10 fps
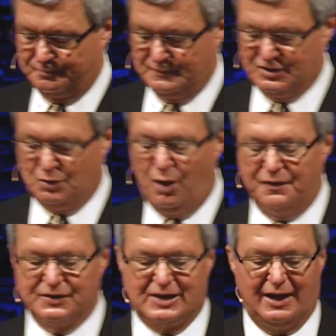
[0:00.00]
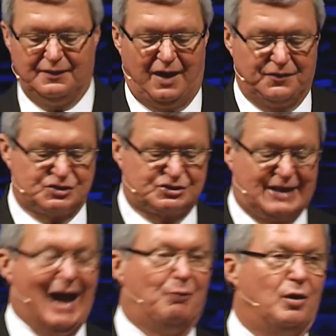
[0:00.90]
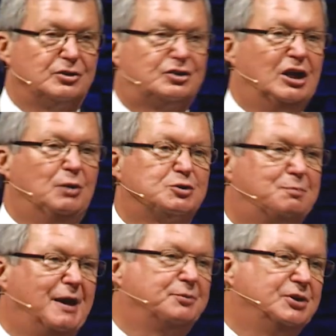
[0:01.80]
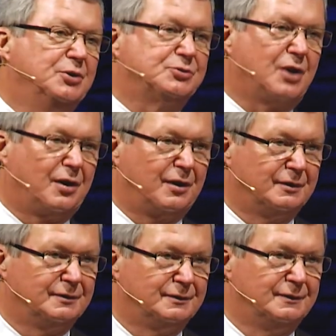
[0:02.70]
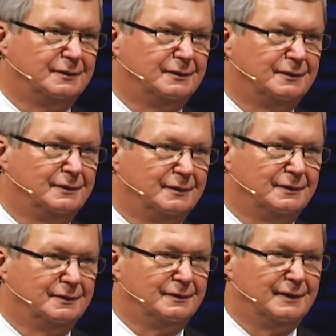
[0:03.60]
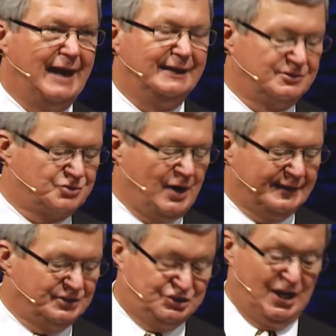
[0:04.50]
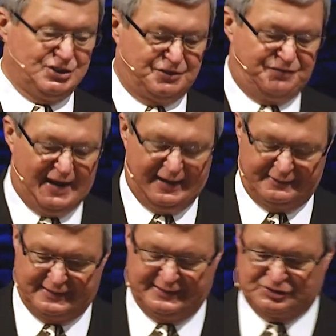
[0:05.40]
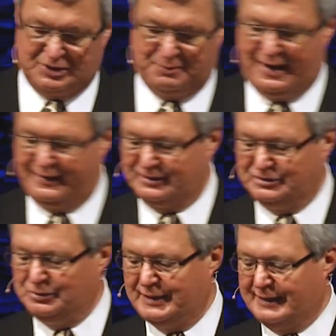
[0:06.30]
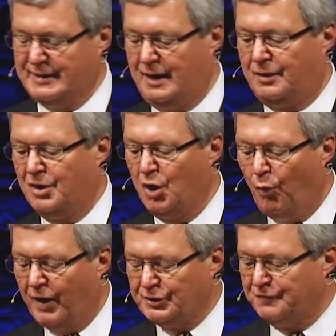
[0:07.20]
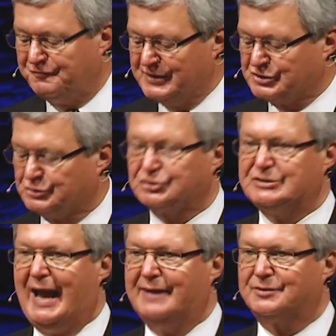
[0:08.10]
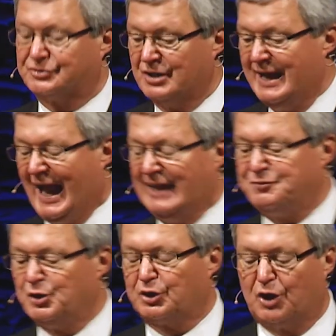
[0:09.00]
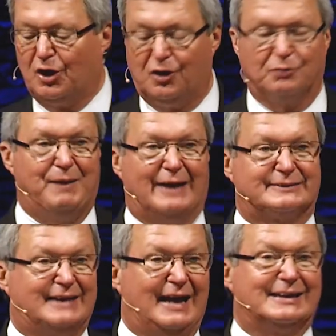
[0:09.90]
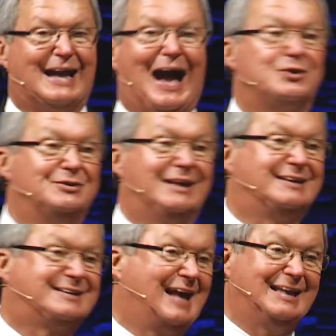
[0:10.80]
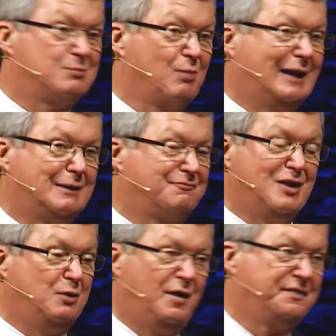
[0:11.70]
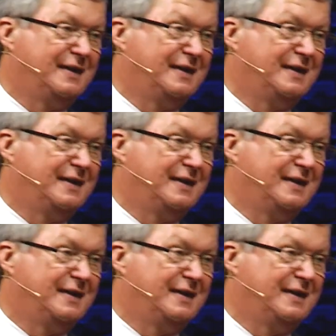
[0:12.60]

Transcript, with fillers: And so all this guy, all this guy wanted to do was be able to use her. And he tried to justify it, thinking somehow he could do that. No. What are your physical standards? And if you're a girl about to date a guy, you need to tell him right up front what they